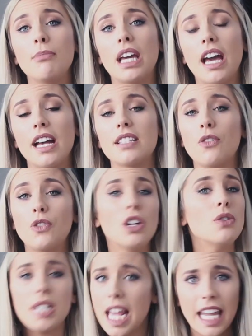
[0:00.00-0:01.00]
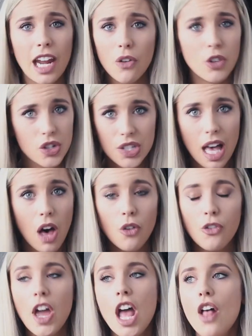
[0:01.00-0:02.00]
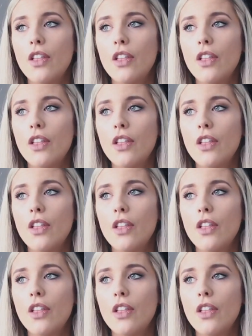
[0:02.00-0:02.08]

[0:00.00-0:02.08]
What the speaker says: because if you don't take care of yourself,